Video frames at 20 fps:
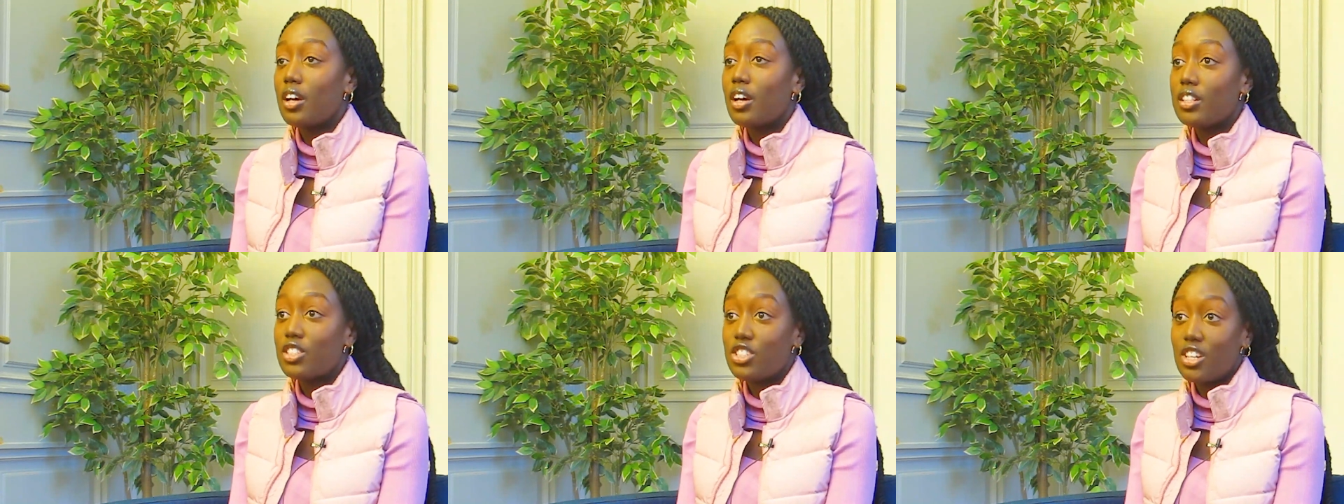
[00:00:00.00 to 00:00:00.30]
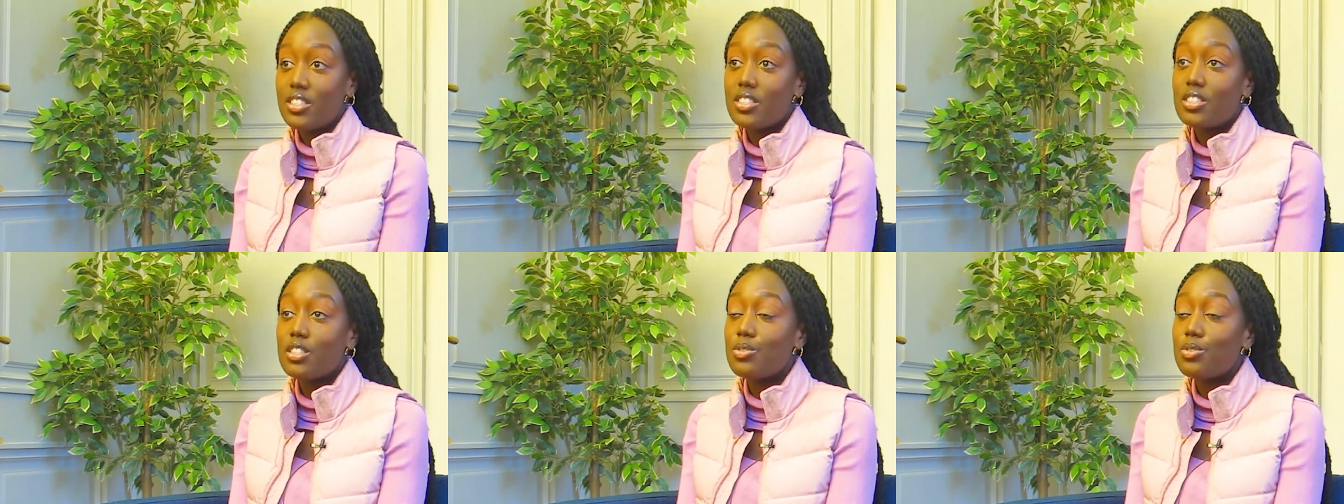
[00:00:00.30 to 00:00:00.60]

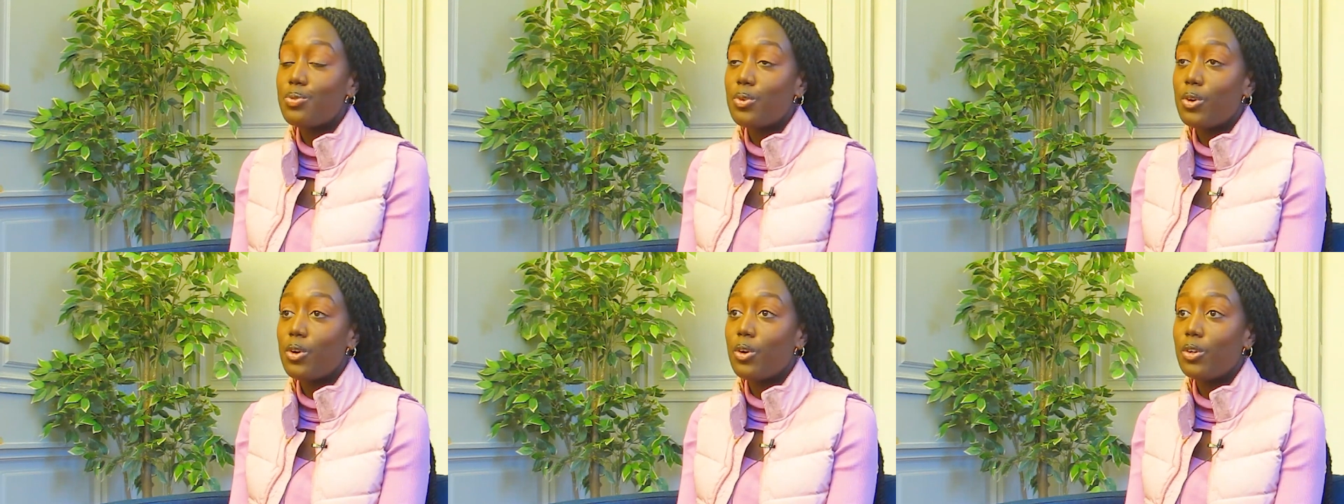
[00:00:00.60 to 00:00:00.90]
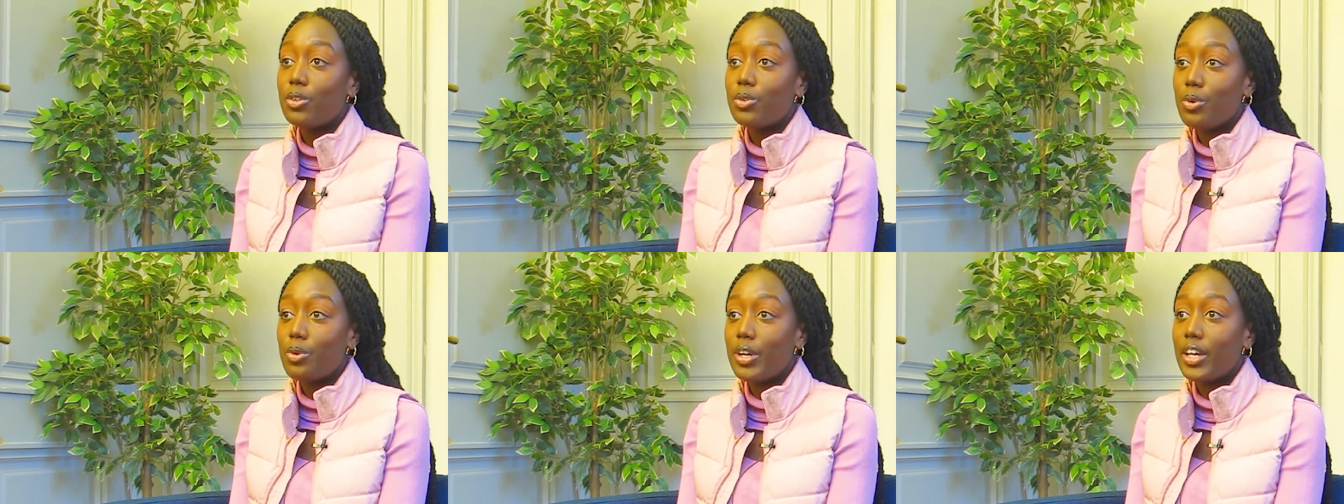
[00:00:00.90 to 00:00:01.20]
justice for
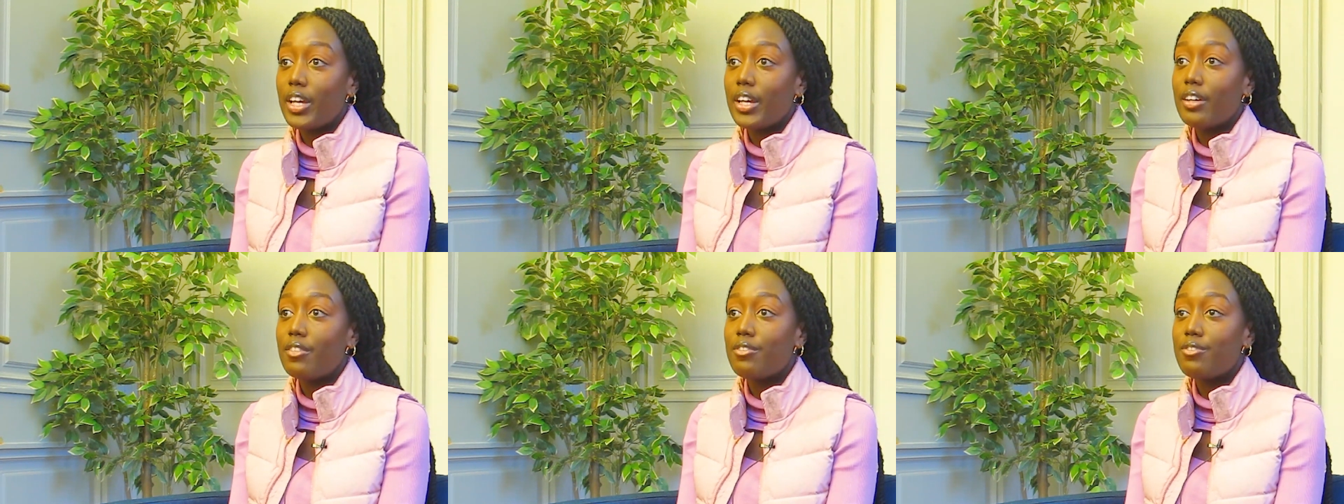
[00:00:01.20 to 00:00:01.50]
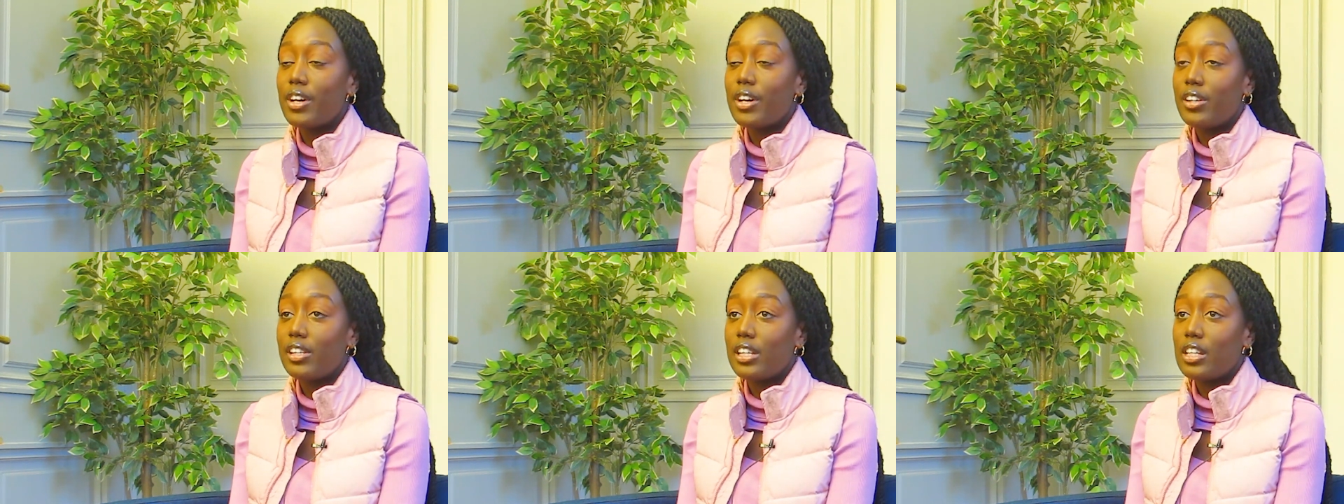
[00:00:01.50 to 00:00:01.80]
ongoing
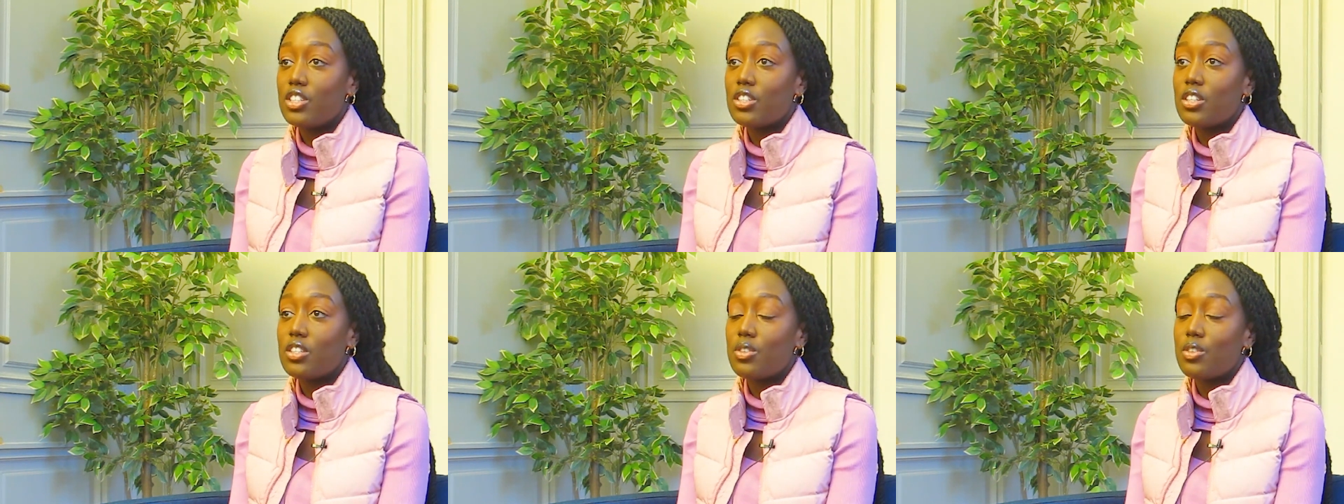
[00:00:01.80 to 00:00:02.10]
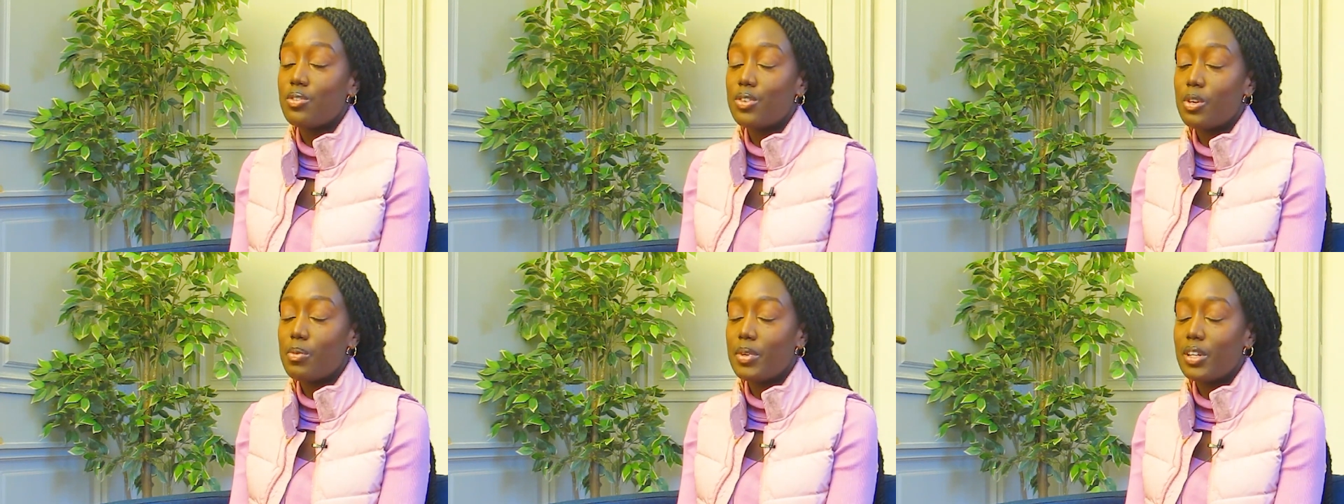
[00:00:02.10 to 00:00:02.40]
violations
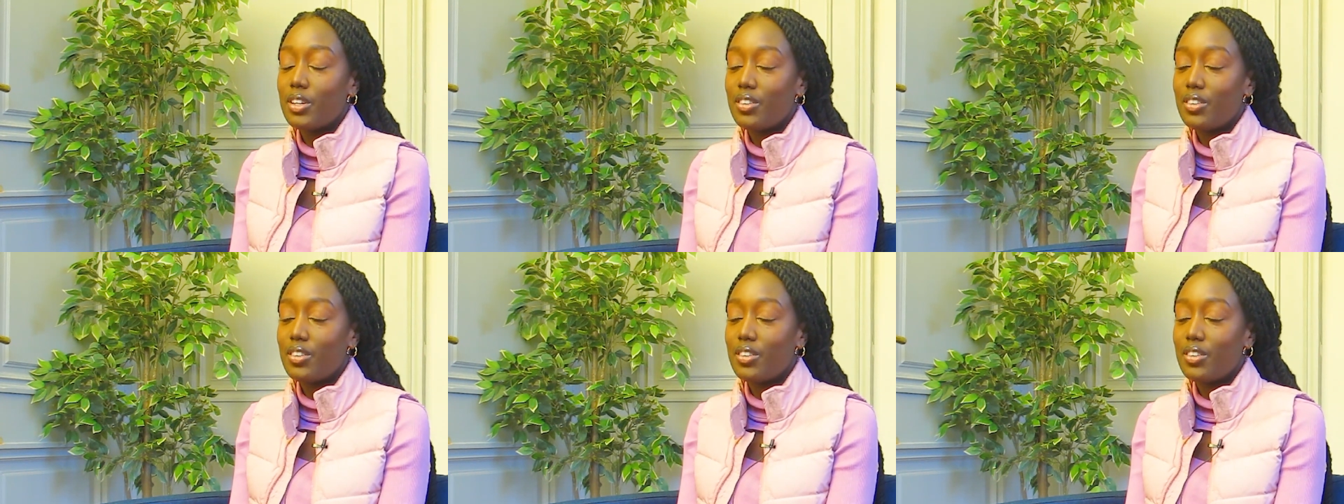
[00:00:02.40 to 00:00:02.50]
of human